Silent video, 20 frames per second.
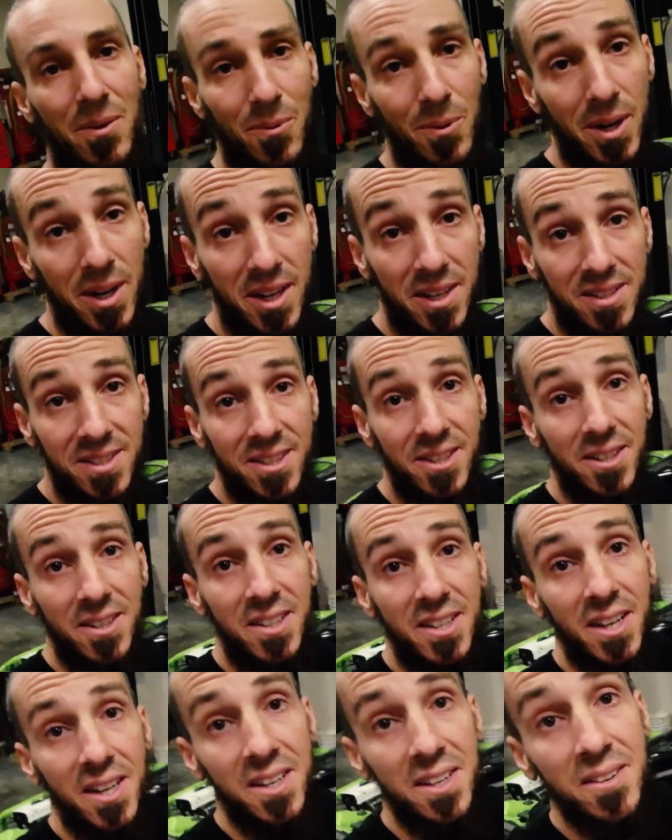Ready to
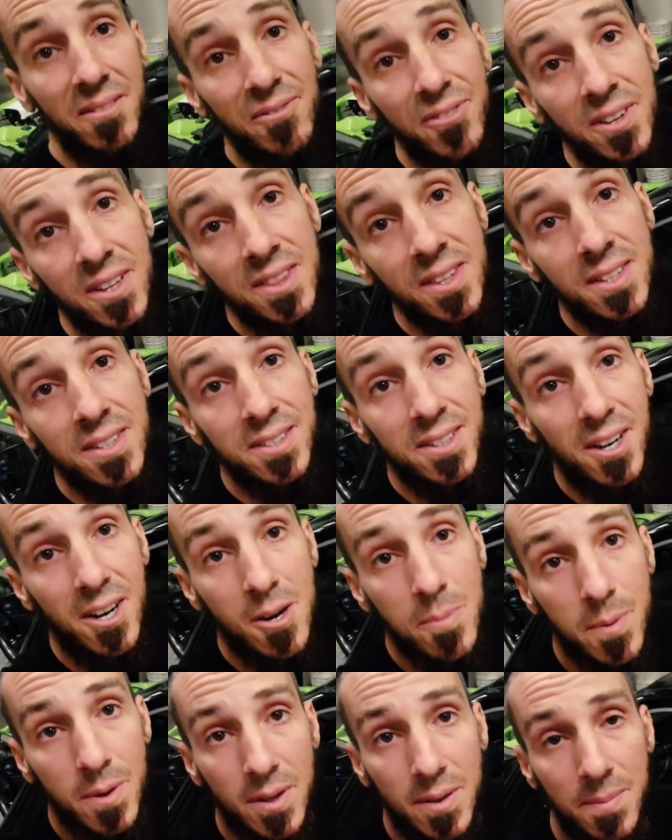start cutting and fitting this
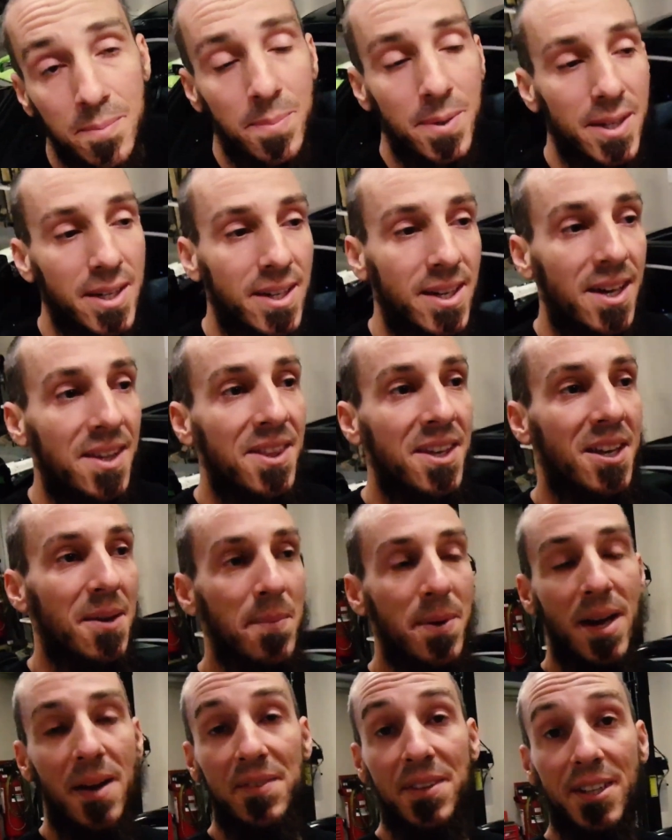carpet, but I think I'm
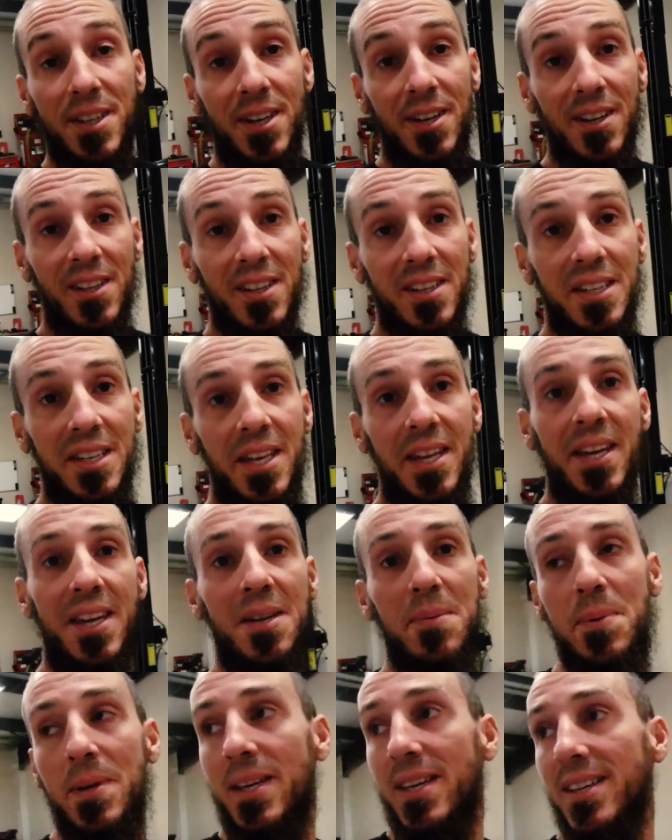gonna have to call it a
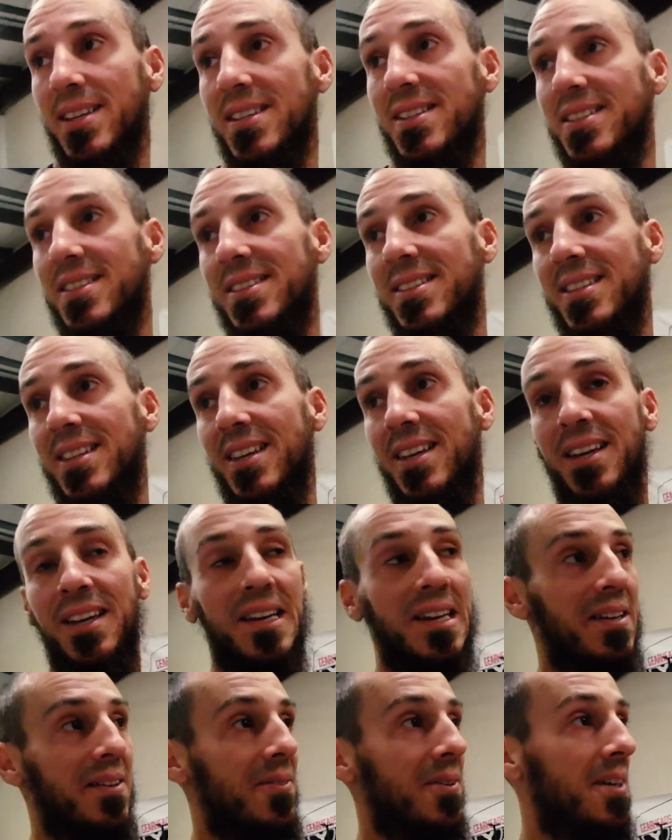day because
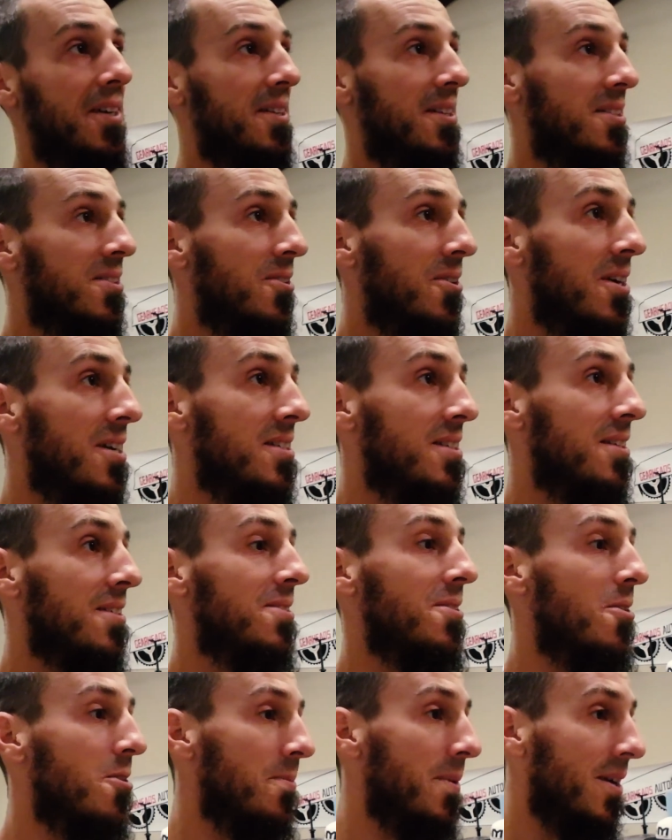we got this crazy
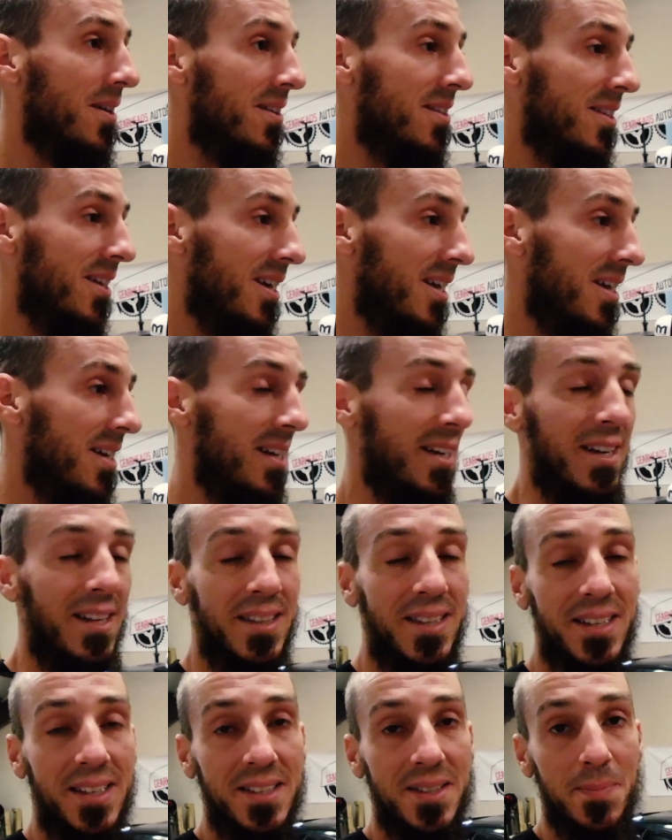storm outside and I
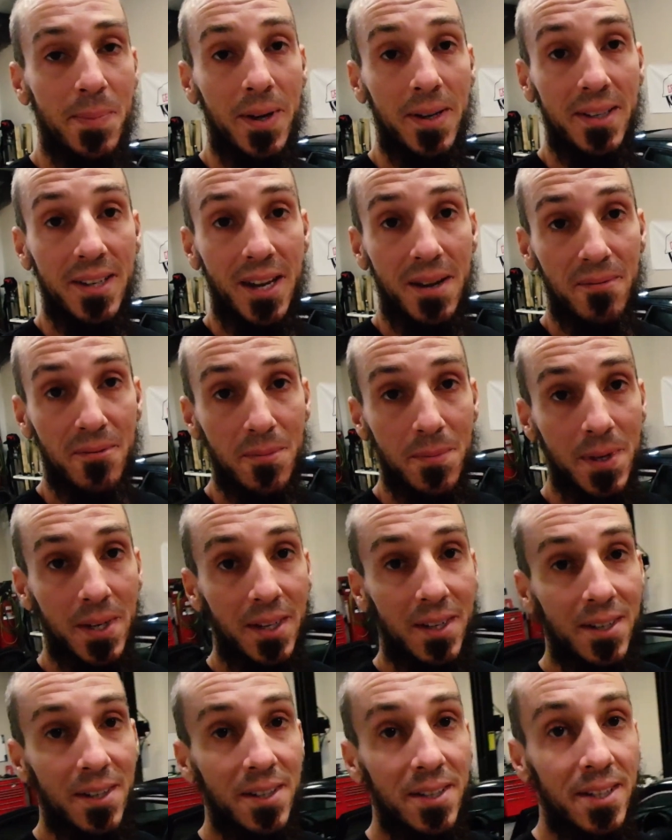think it's about time for me to
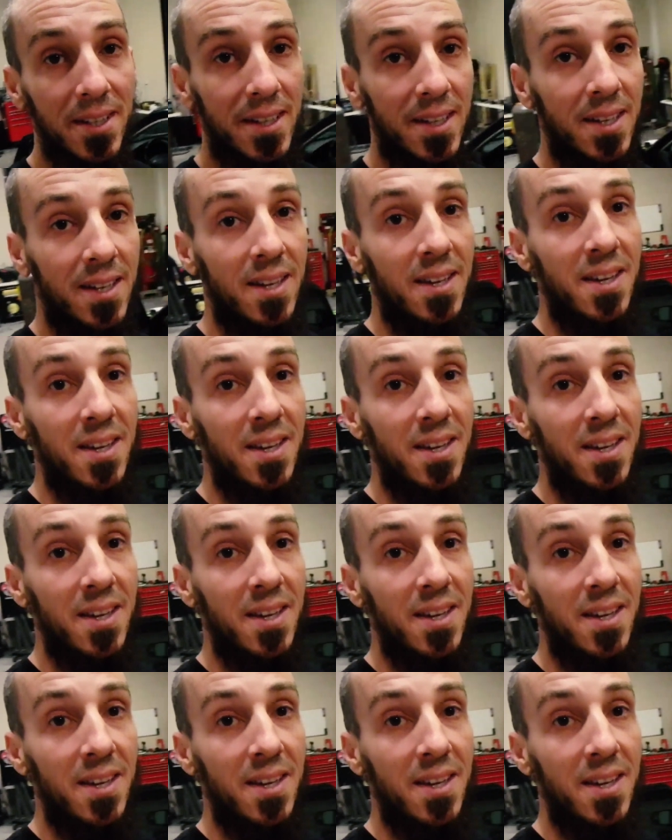call it.